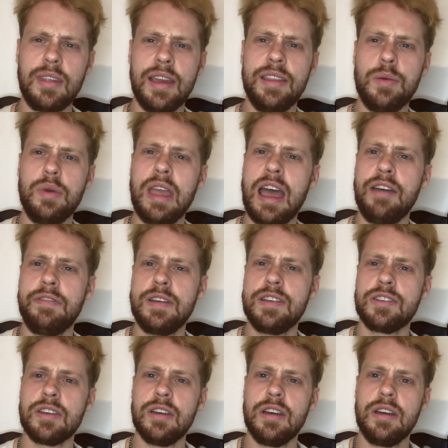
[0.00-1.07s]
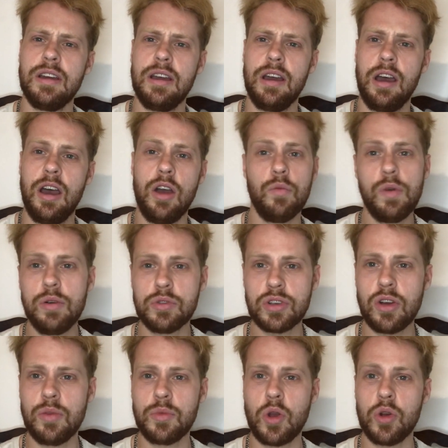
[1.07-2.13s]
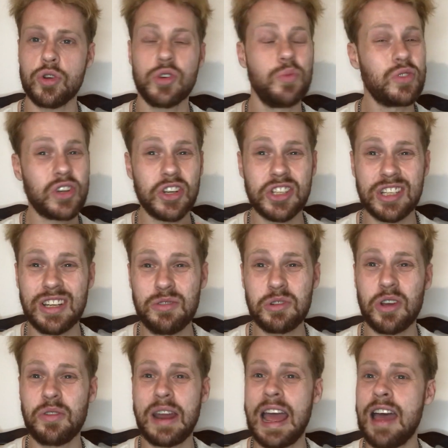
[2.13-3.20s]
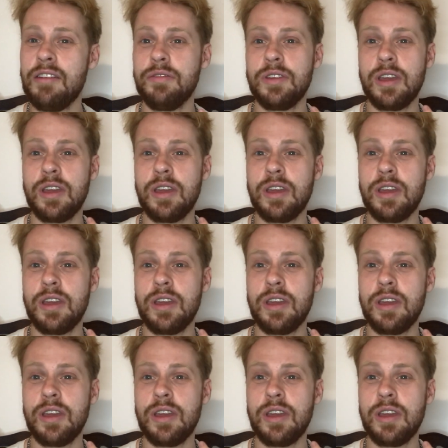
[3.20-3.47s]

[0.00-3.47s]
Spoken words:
and then we have his real-time costume, which I still don't have.